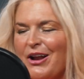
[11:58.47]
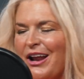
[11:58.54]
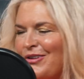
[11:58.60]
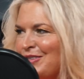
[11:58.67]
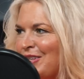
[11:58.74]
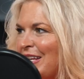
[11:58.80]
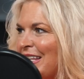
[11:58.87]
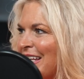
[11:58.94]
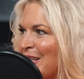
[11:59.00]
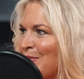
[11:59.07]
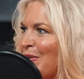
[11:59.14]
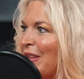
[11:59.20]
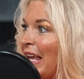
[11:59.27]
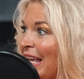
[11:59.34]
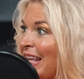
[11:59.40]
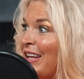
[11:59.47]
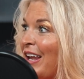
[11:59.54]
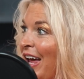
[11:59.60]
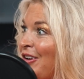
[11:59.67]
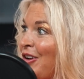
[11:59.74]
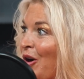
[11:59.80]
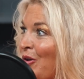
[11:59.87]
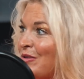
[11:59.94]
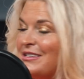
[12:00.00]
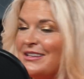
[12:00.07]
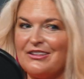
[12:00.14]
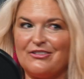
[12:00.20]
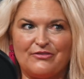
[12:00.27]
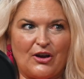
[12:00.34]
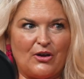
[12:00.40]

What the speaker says: we're not always good at this, but like in notes in the